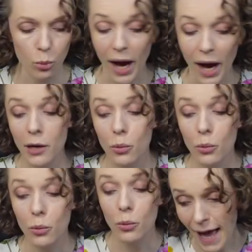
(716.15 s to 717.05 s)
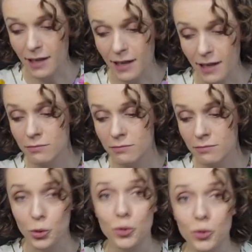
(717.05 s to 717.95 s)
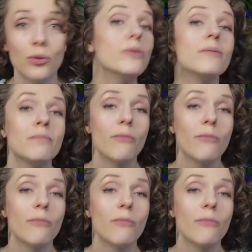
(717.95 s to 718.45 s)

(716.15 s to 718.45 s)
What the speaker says: Why are we adding new